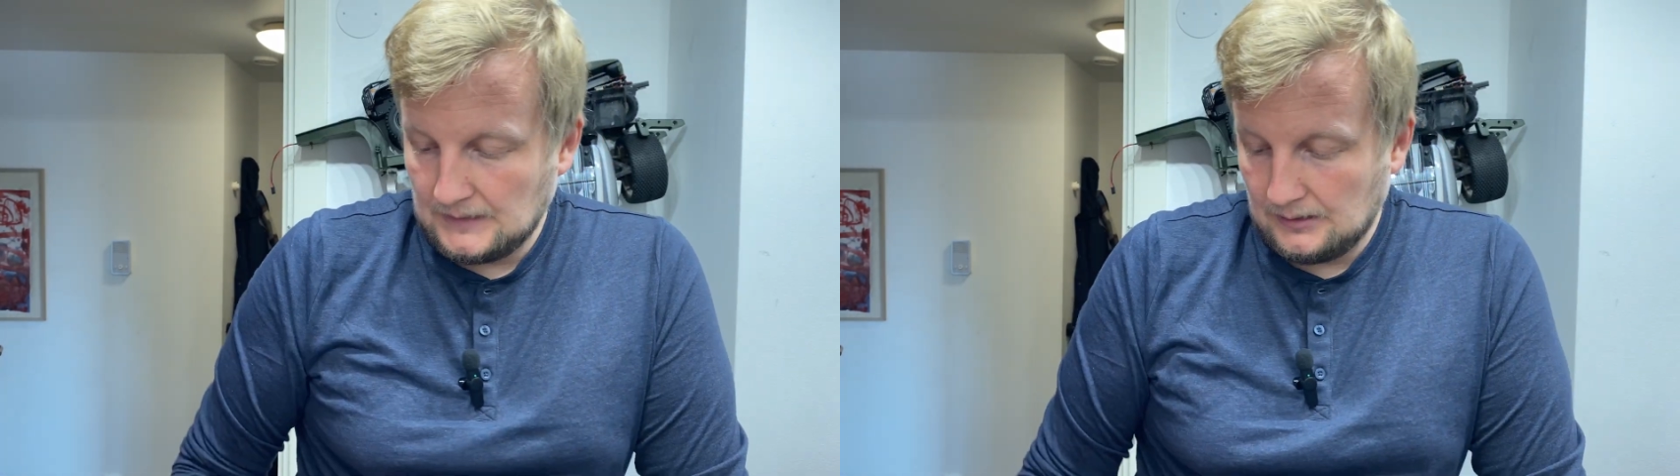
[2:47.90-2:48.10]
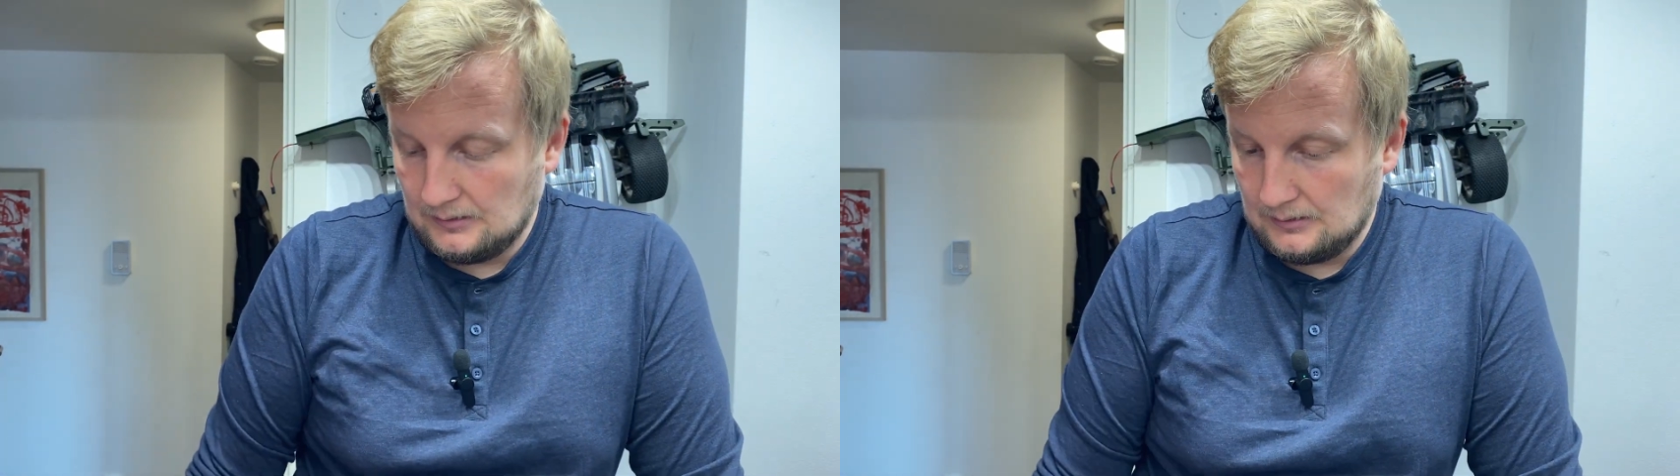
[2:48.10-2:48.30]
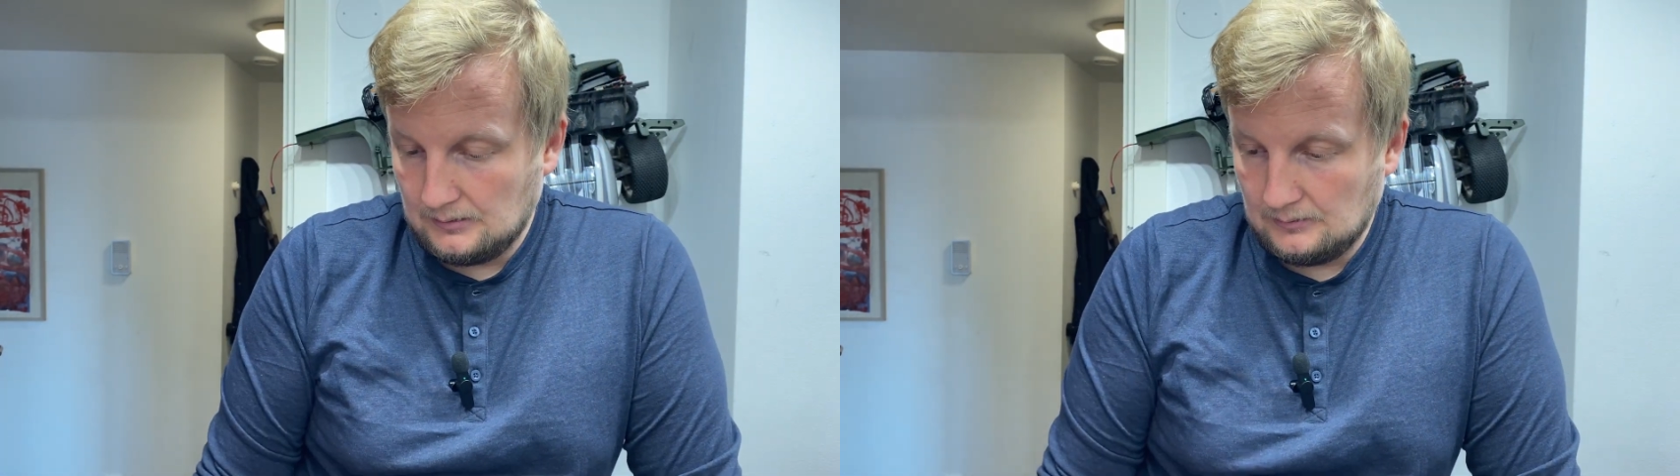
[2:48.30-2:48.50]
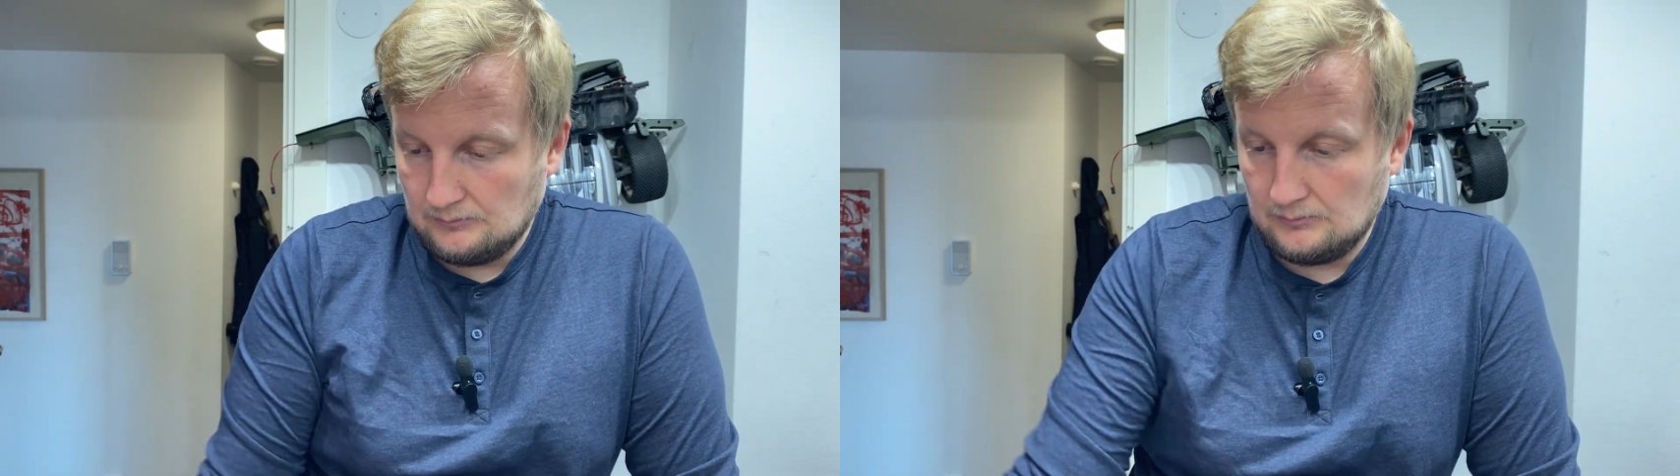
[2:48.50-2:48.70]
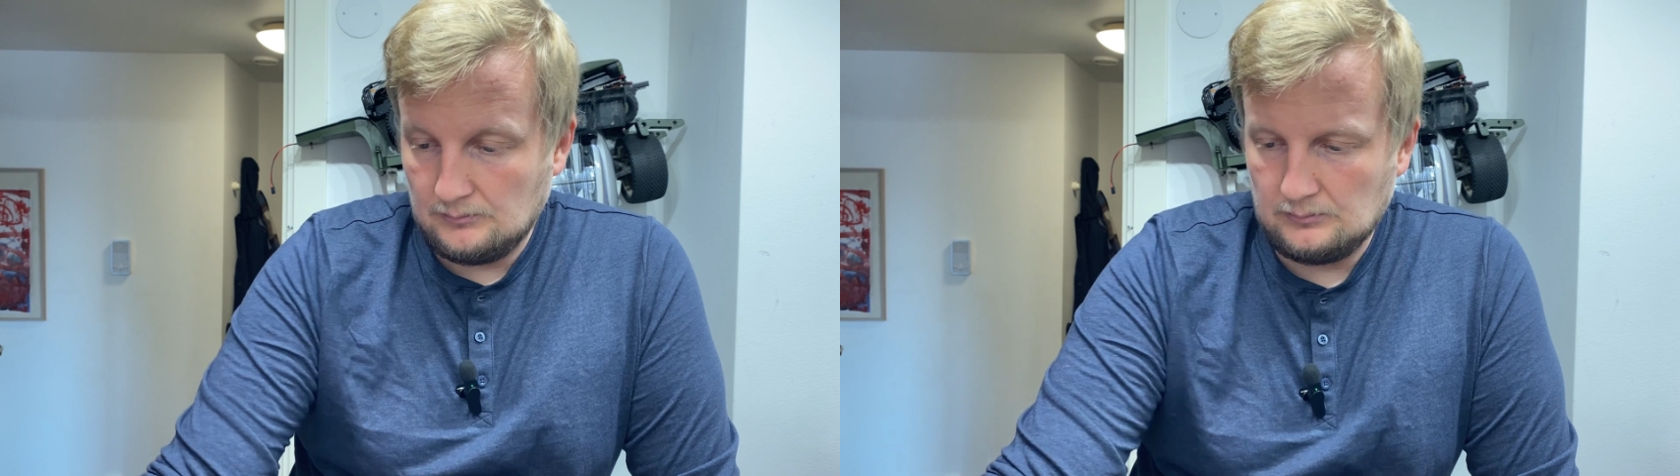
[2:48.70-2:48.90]

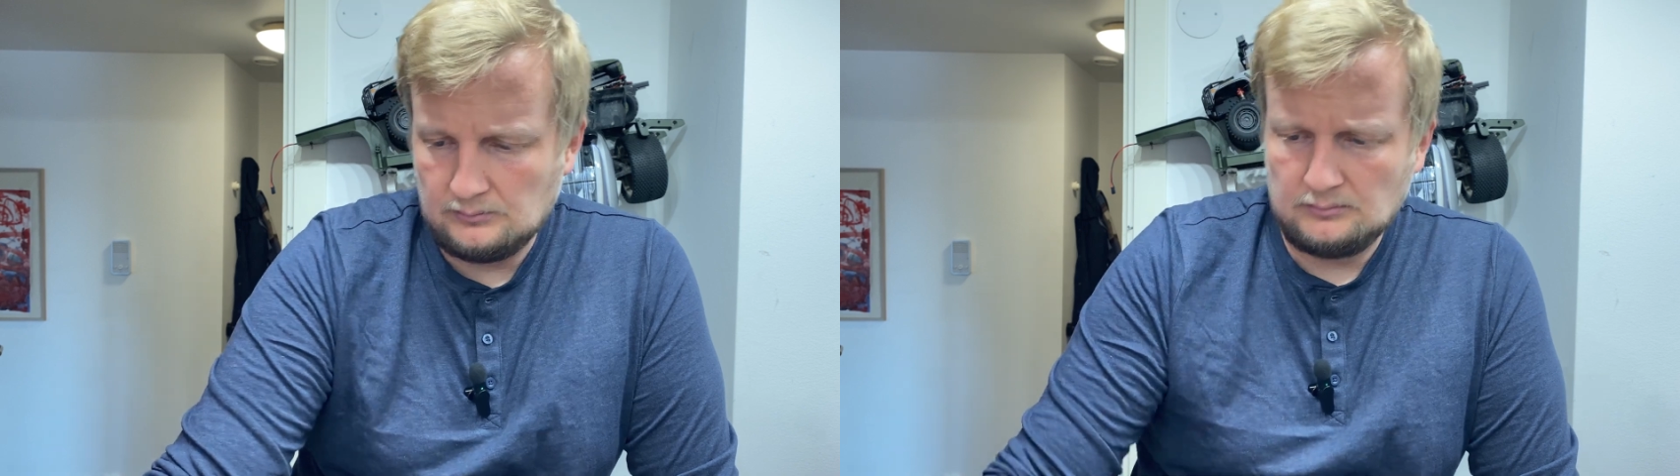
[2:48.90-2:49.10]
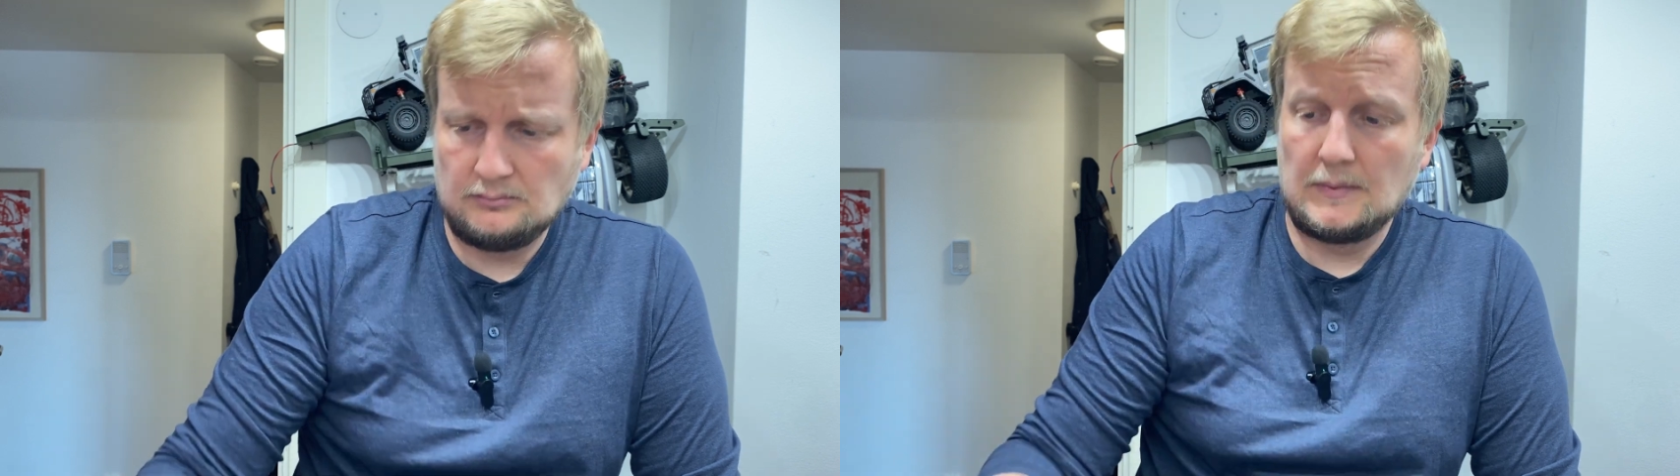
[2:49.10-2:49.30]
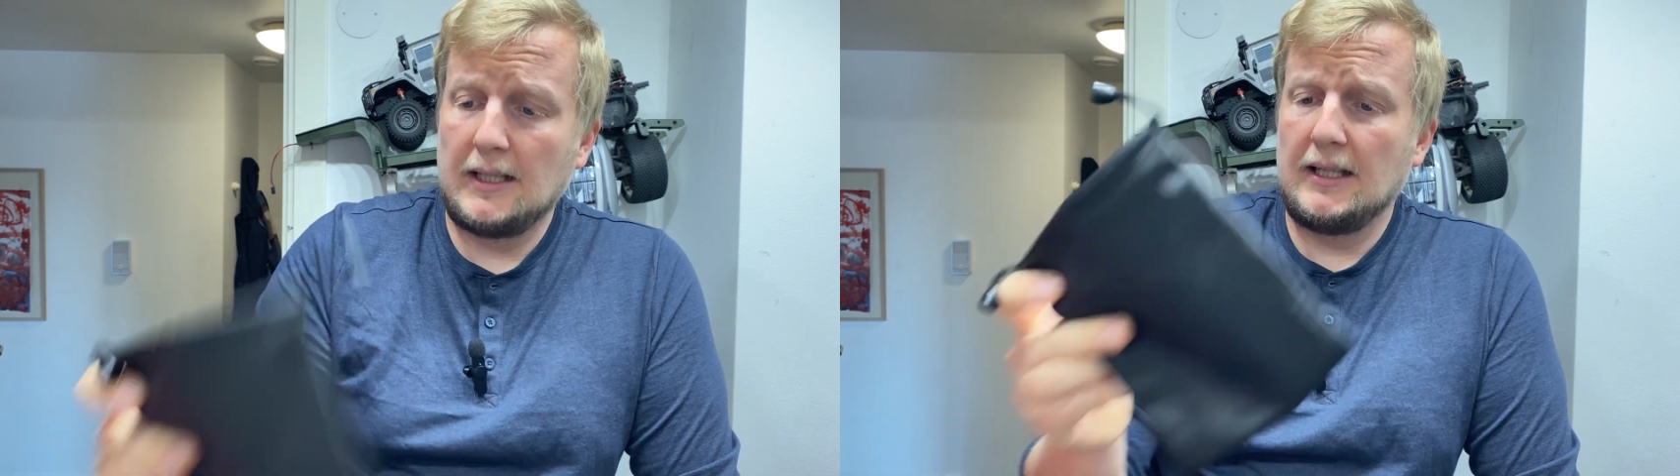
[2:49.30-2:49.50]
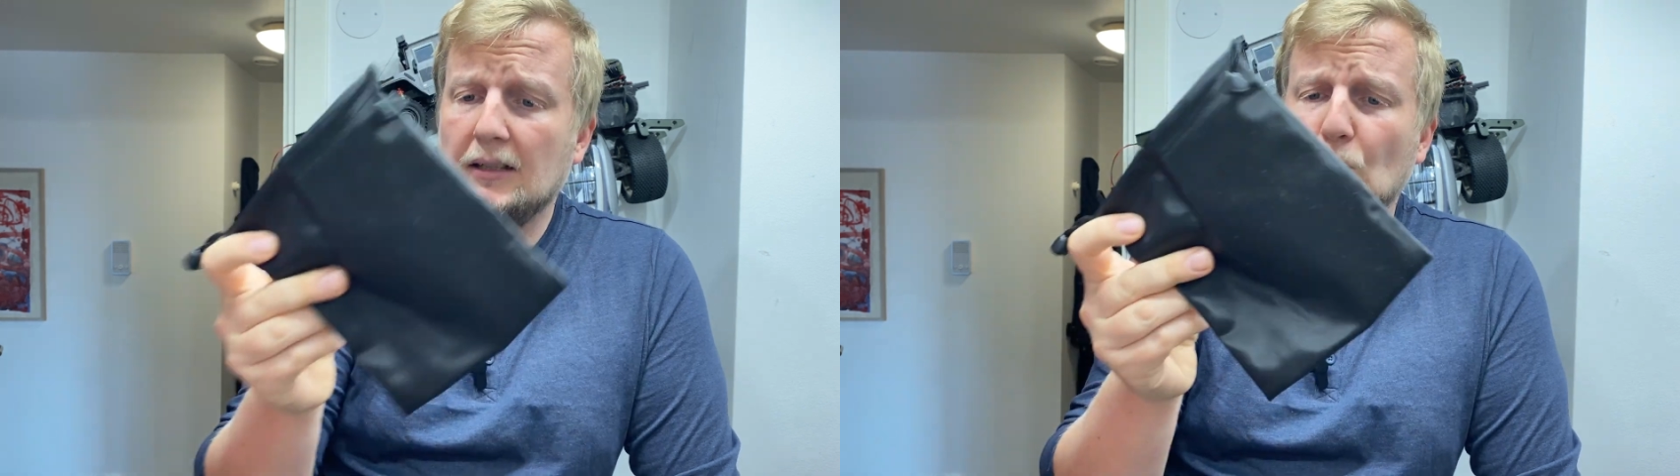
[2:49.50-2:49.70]
A